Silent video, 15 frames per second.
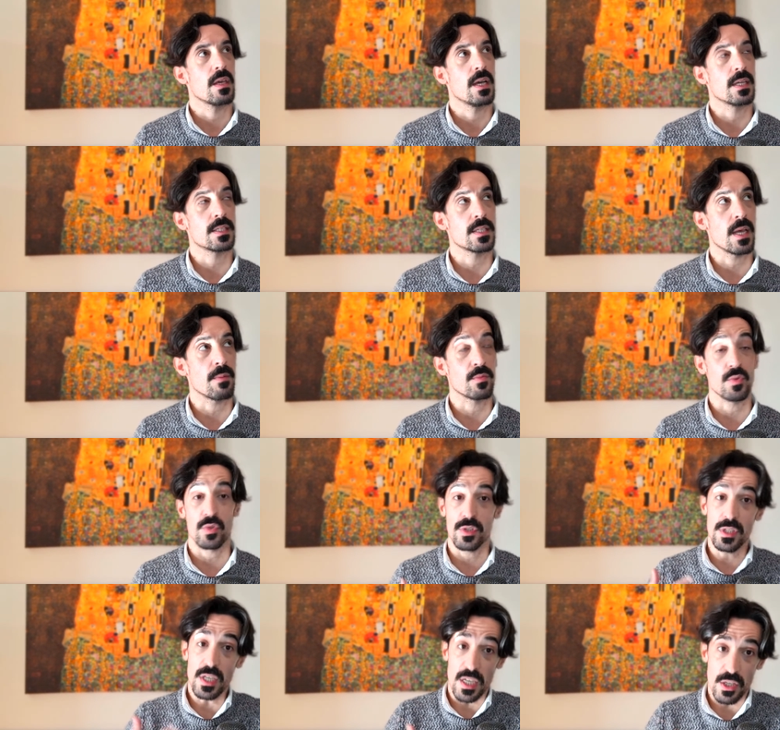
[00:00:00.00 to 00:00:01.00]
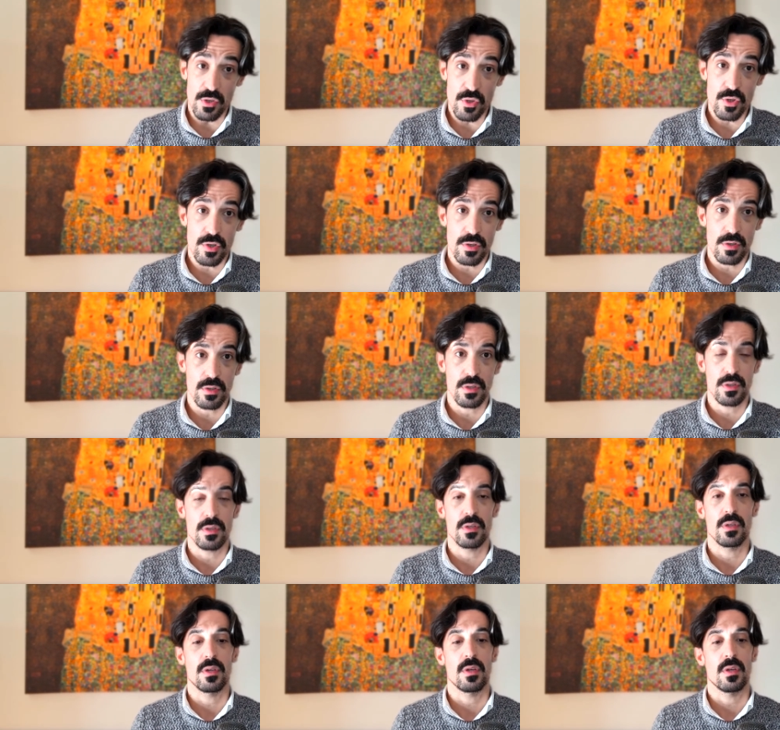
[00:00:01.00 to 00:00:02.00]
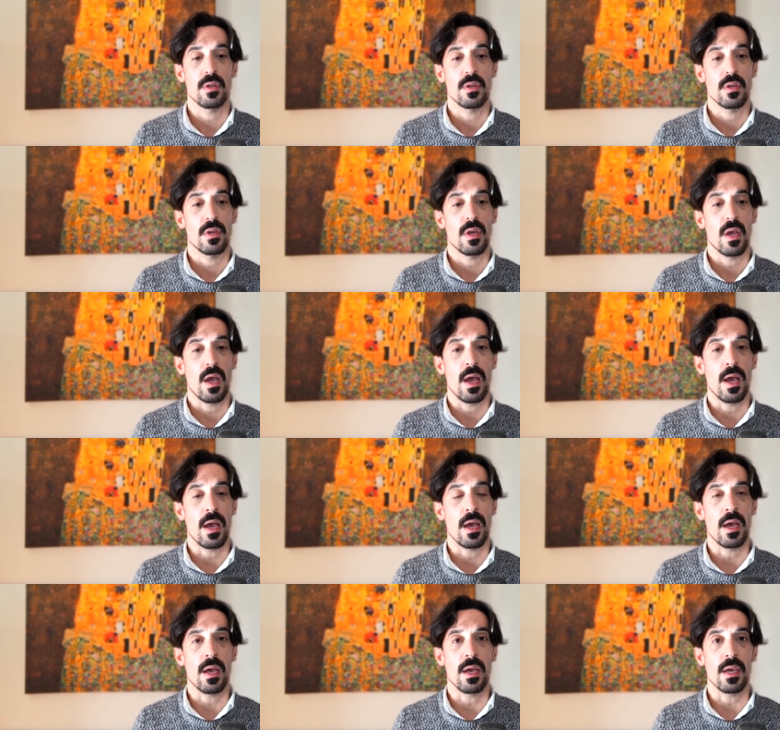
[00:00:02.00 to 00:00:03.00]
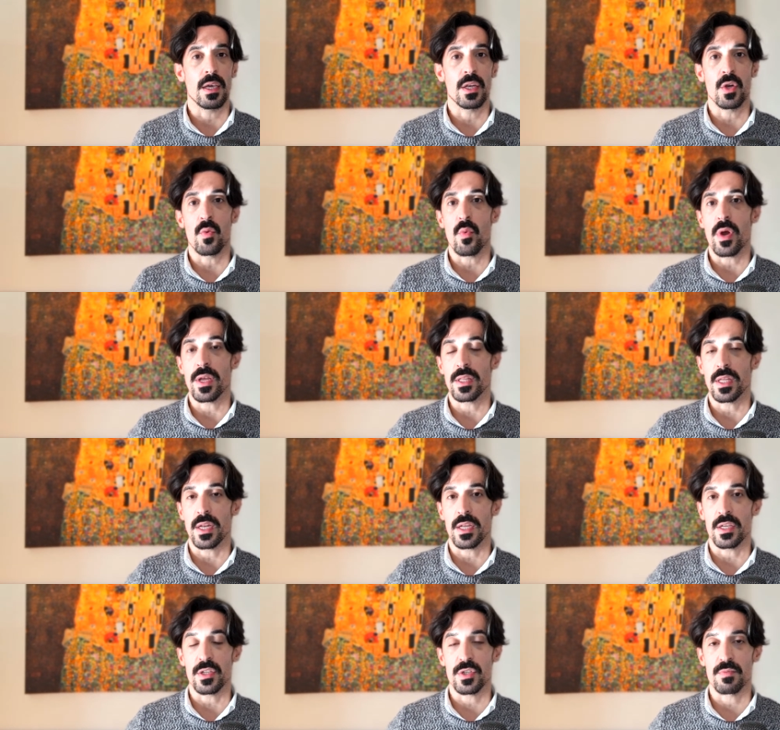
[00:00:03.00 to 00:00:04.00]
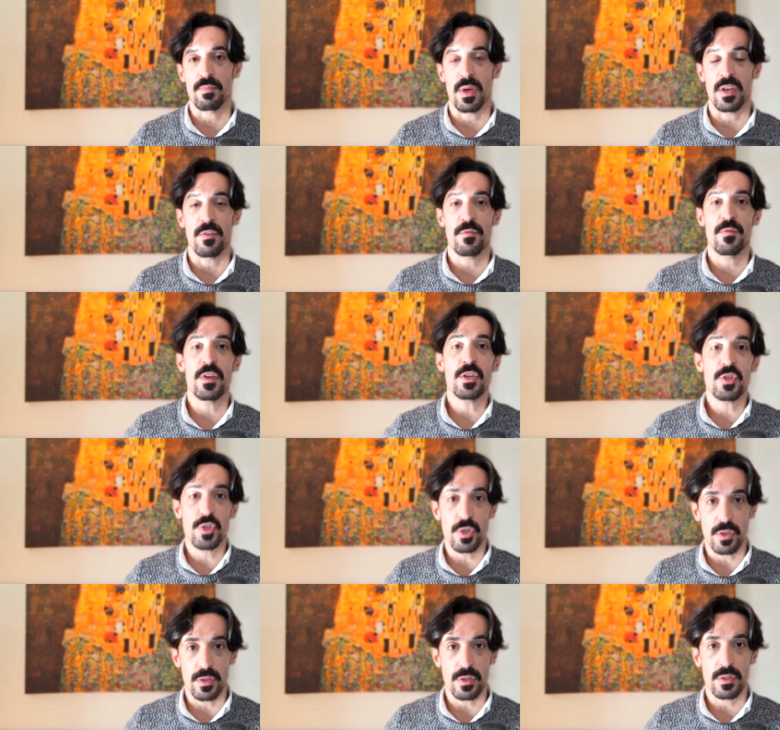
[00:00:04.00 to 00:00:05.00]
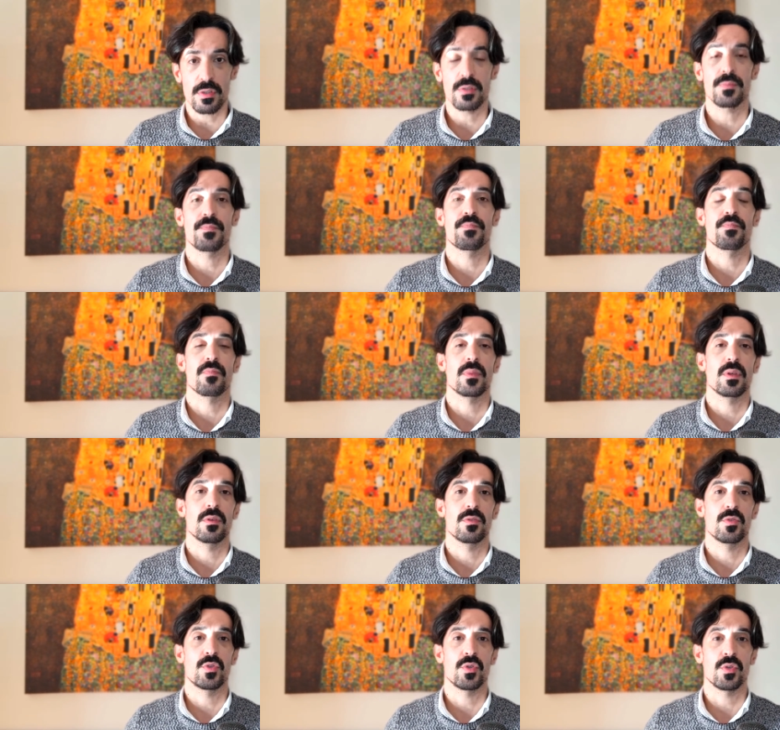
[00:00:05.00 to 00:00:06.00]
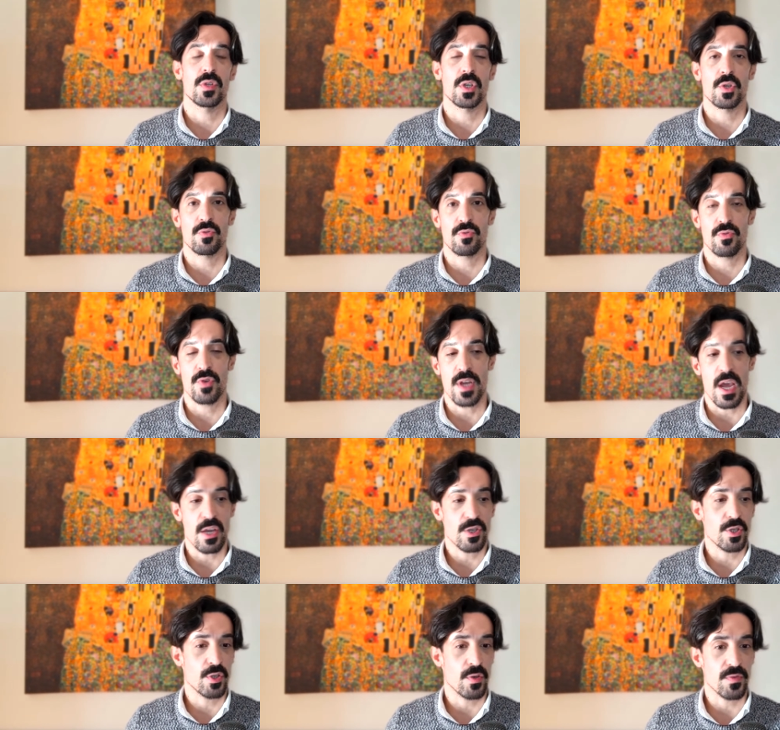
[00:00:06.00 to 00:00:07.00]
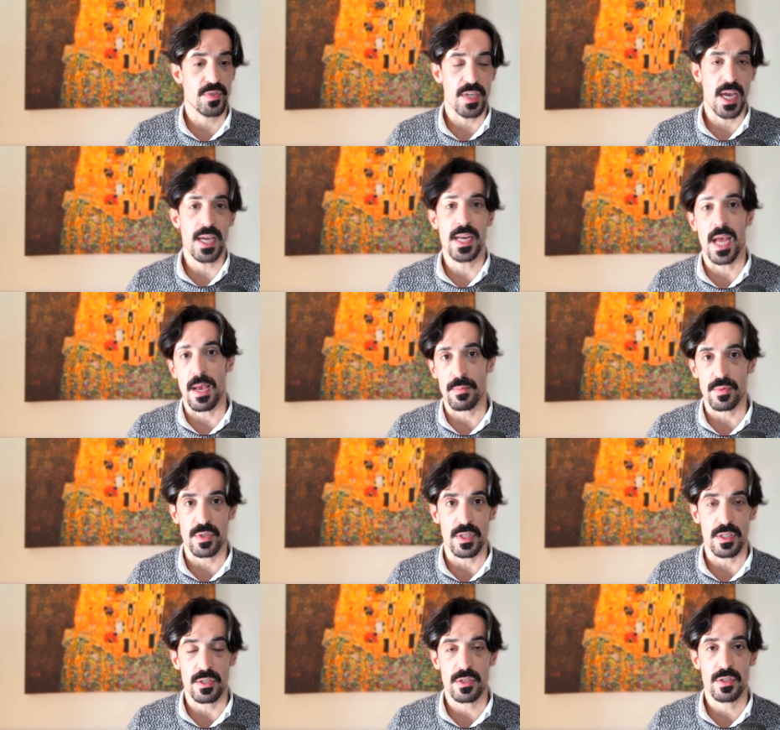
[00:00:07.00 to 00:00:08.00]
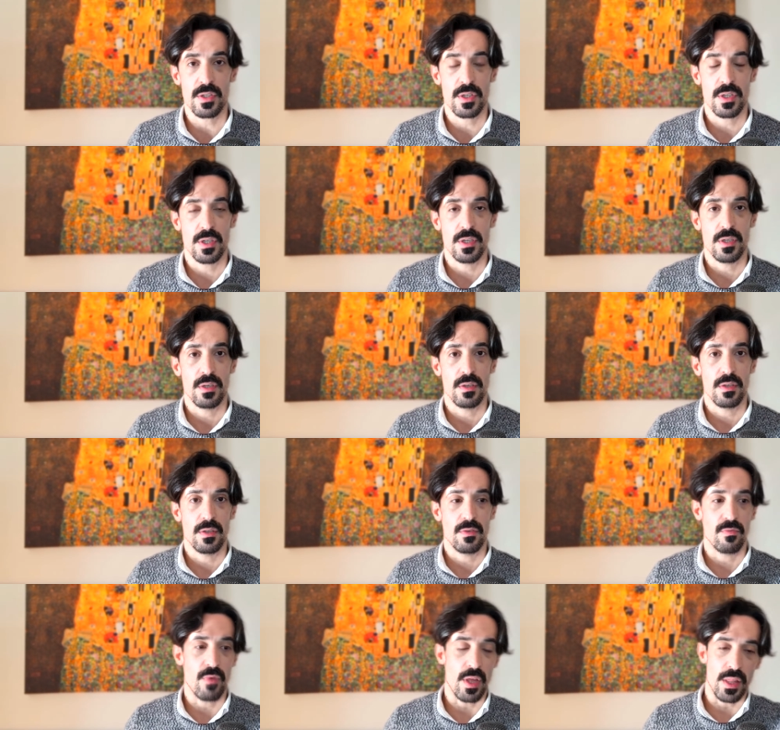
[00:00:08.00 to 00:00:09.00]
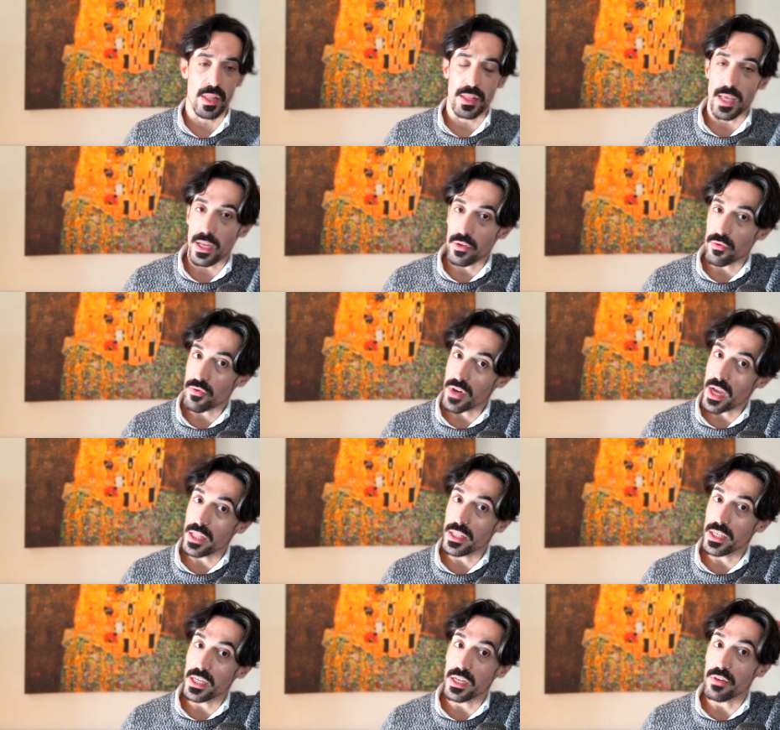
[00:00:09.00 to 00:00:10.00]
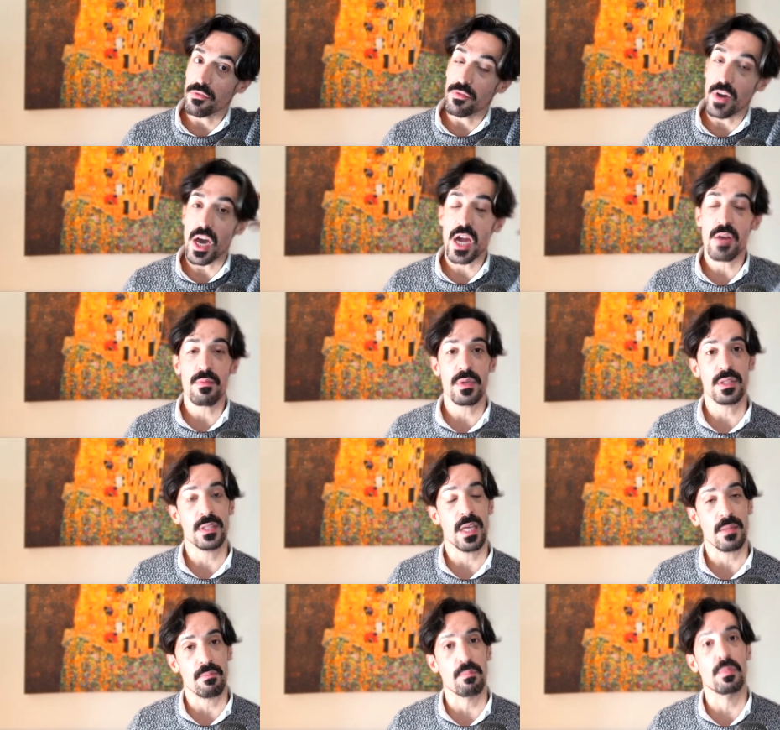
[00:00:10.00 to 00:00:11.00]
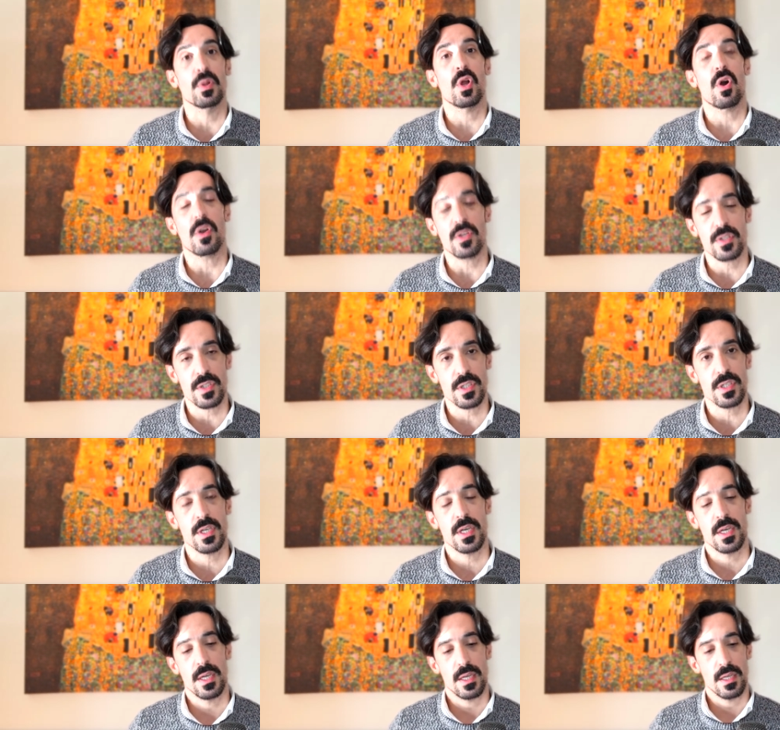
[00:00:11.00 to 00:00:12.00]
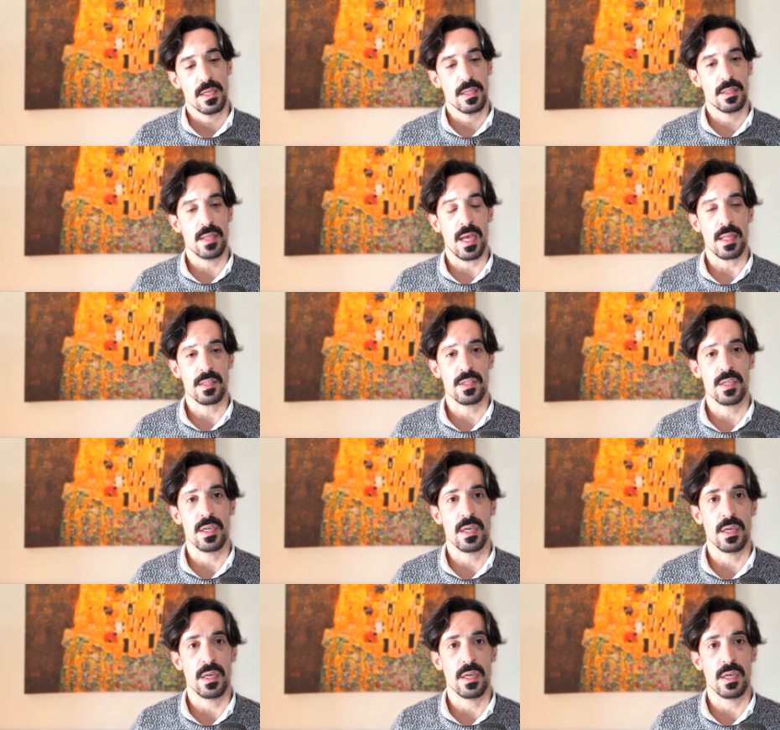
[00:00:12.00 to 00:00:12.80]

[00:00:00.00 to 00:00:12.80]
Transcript: attempt to teach in a way that is beneficial to the creation of synapses, rather than creating an environment that blocks that